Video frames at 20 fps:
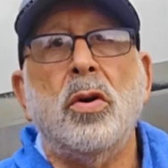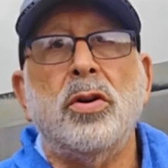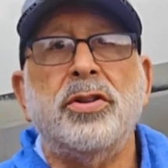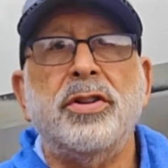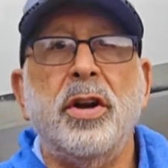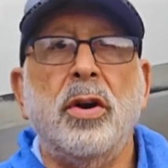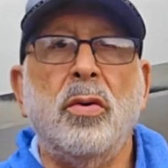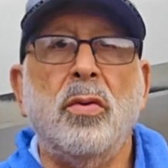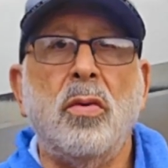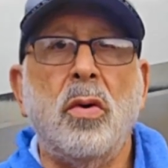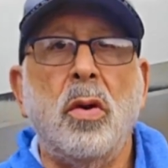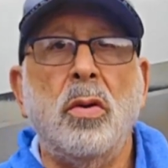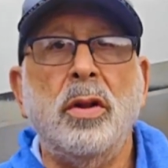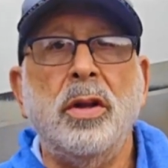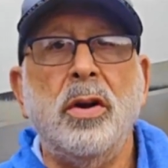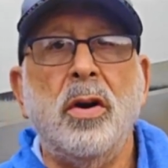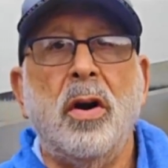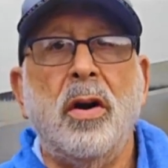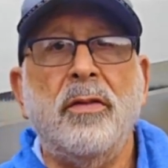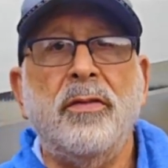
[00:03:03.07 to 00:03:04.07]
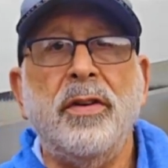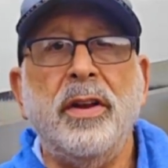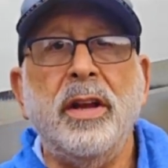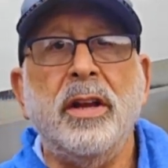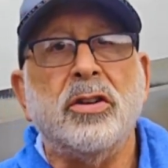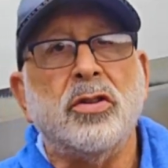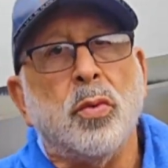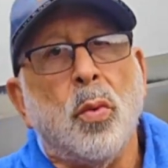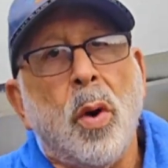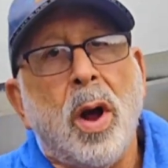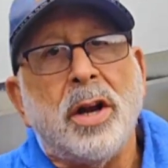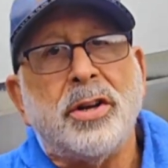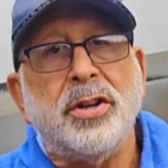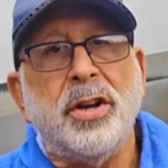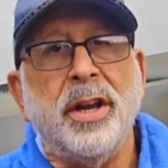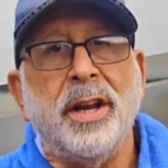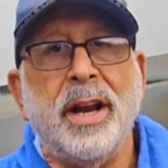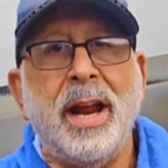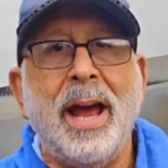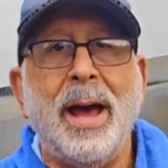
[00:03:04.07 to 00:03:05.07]
worse than a rolling RV is
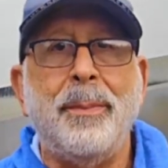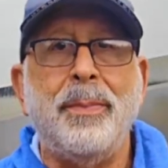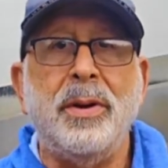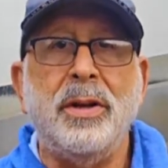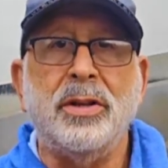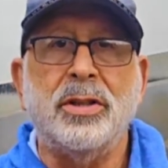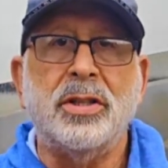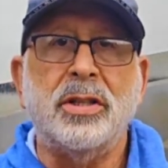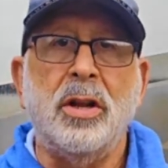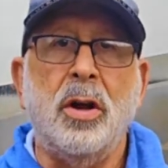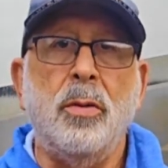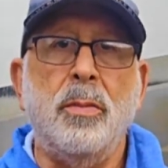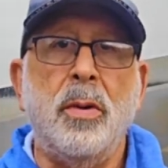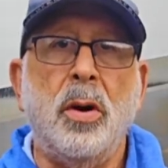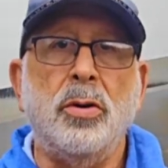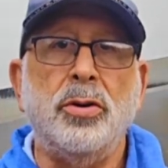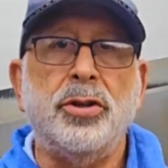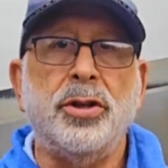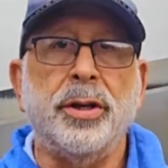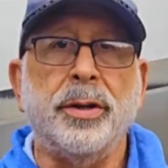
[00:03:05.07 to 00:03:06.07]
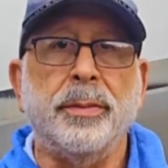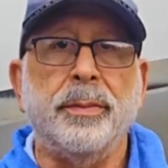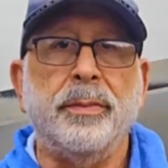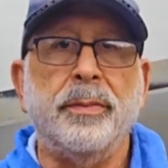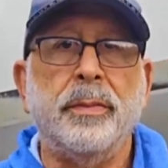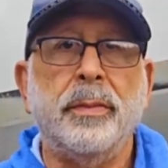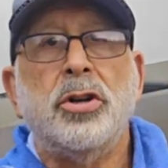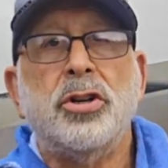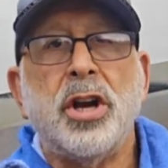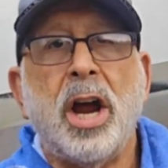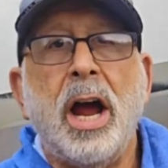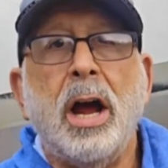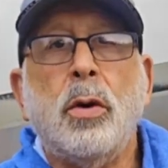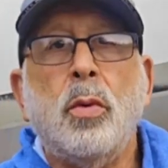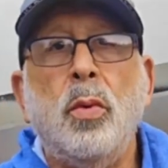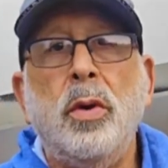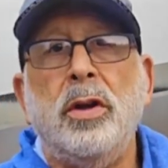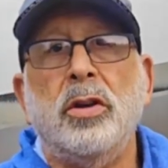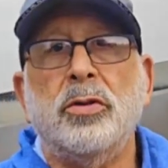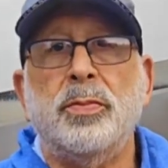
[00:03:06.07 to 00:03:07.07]
watching it happen in slow motion.
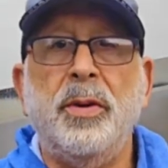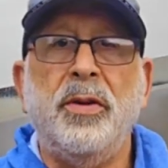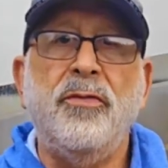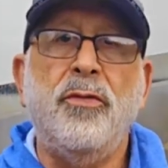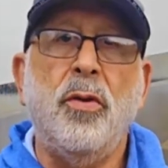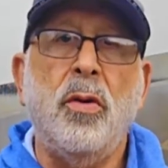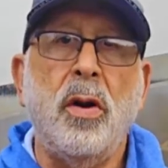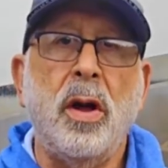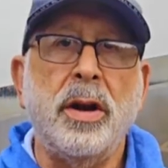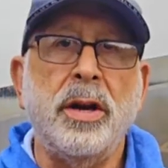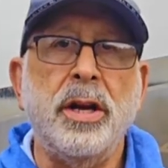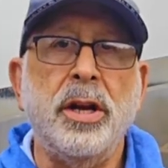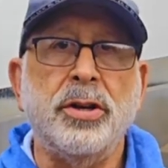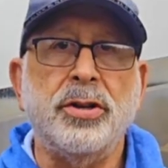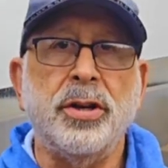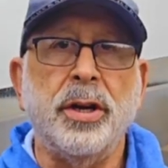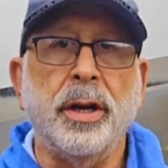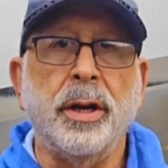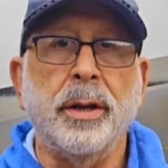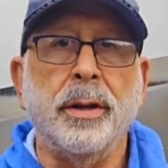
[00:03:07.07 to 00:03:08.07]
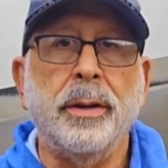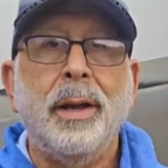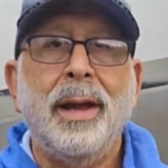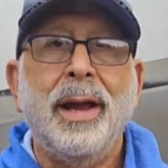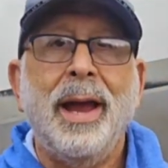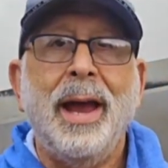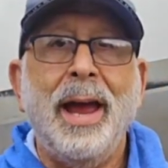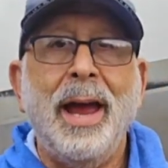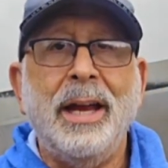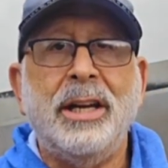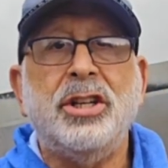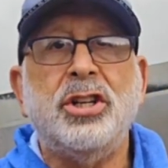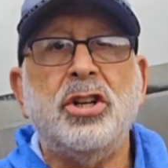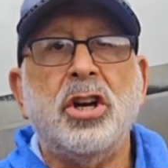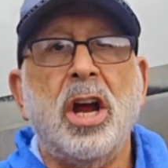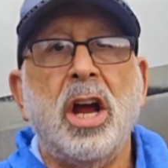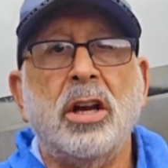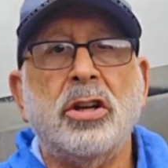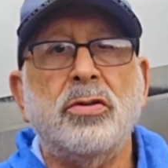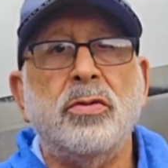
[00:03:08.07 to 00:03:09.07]
Chock wheels before unhitching.
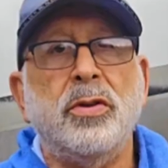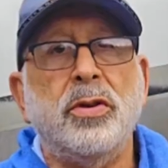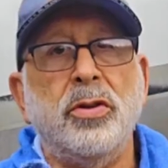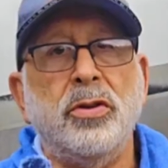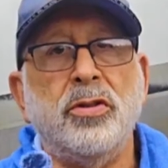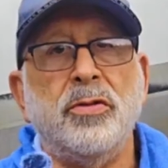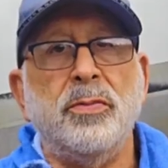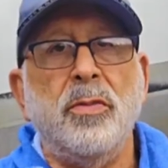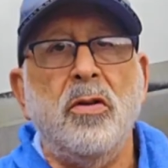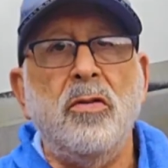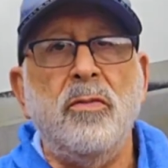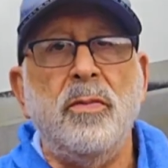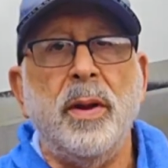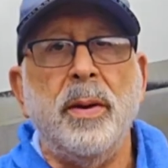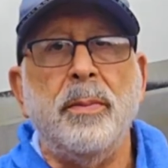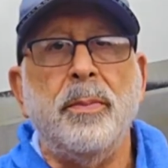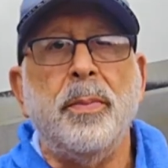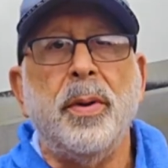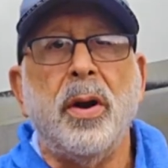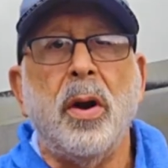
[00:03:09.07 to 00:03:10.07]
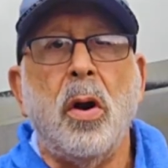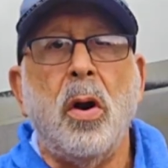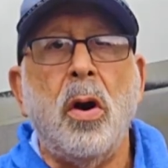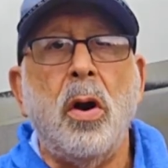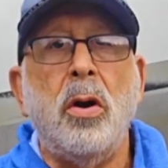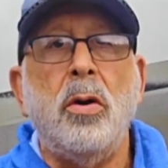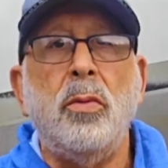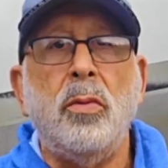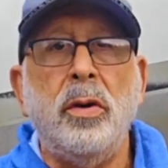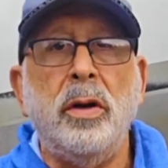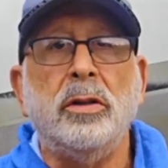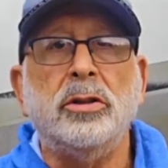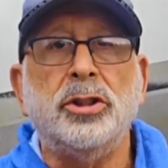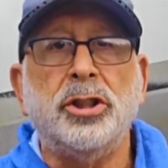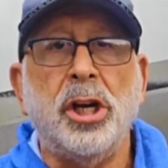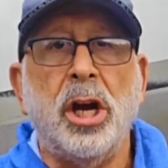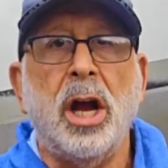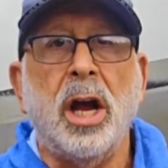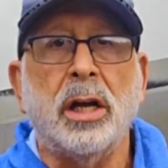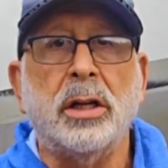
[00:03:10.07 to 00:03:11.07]
X-chocks reduce movement but aren't real
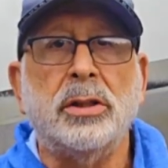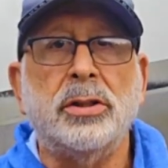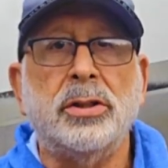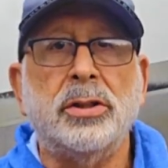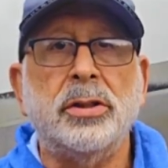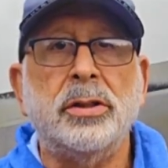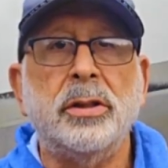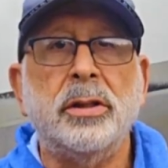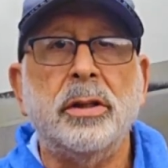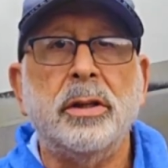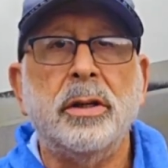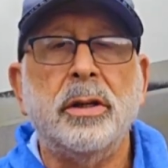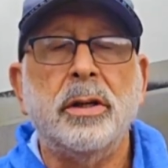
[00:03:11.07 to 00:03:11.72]
chocks.